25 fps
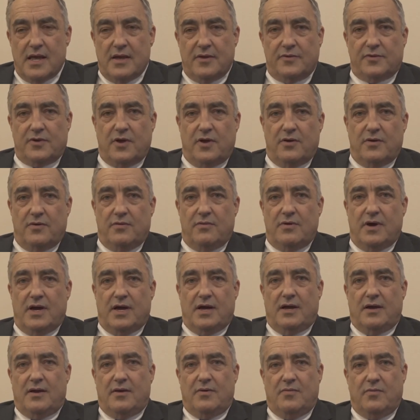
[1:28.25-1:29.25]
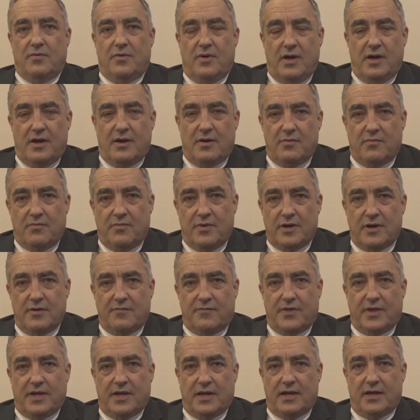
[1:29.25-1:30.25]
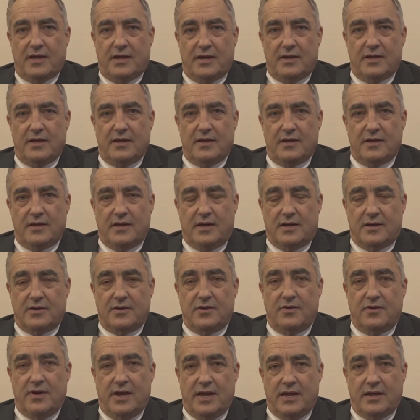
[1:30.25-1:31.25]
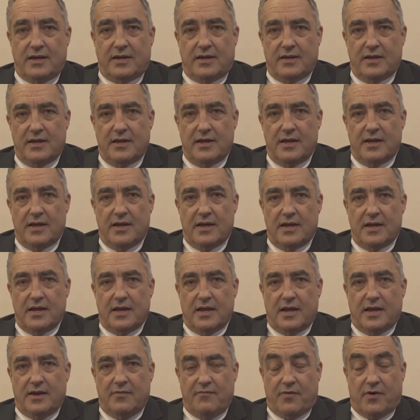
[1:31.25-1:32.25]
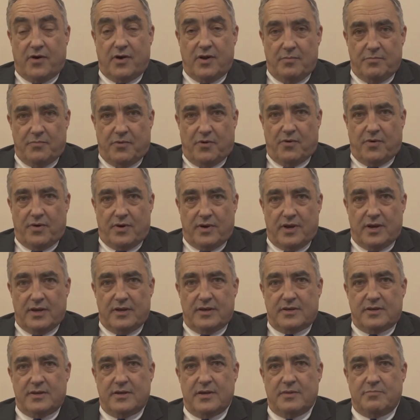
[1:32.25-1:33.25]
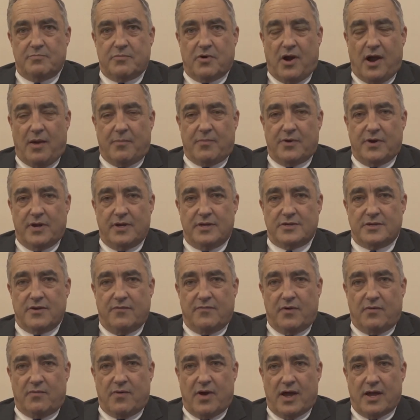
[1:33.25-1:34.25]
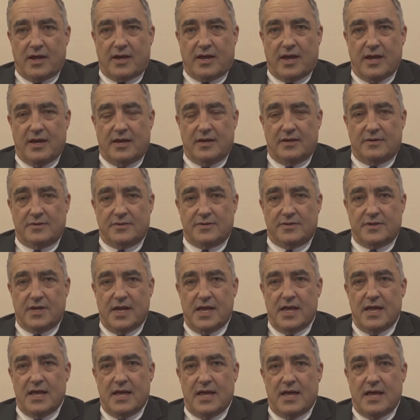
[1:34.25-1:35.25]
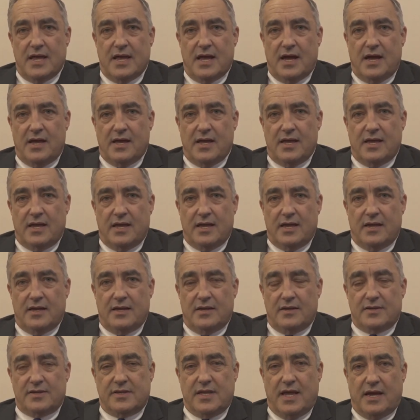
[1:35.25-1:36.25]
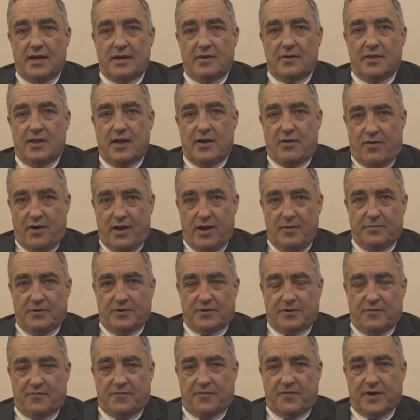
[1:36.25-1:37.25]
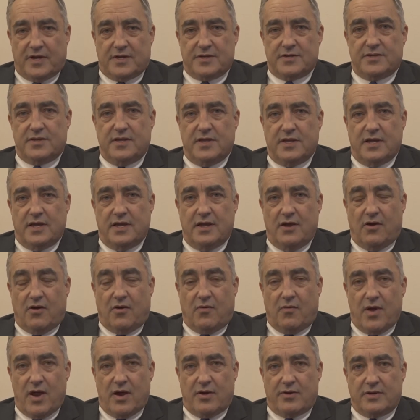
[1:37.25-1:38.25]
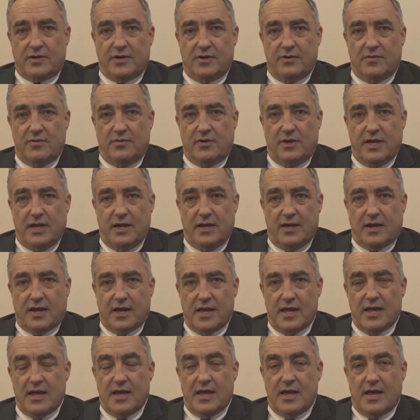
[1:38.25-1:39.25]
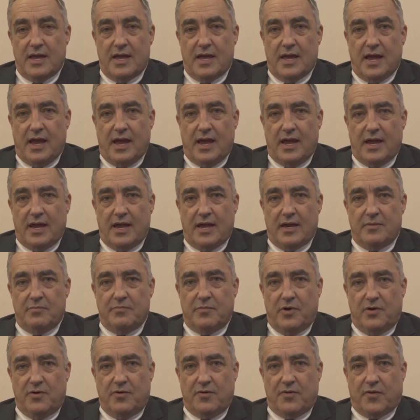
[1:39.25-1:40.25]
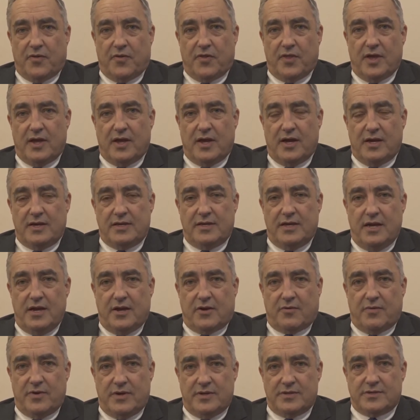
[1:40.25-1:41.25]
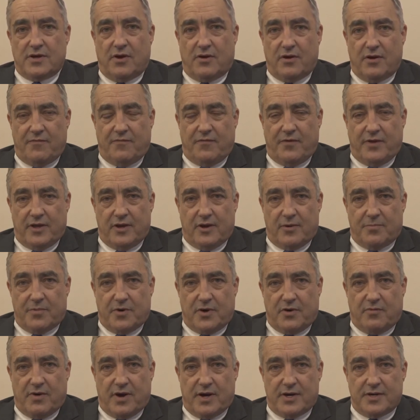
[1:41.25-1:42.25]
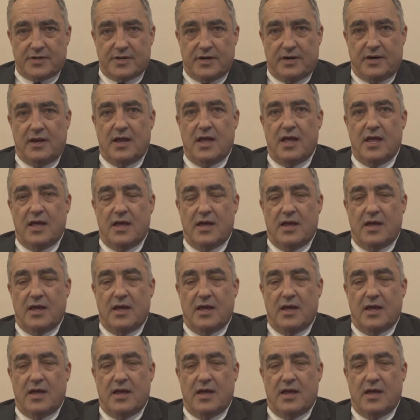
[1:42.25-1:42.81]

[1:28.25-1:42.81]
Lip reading: So one of the unique and very important properties of the RYCALs is that they're able to fix the RYR2 leak and both decrease heart failure progression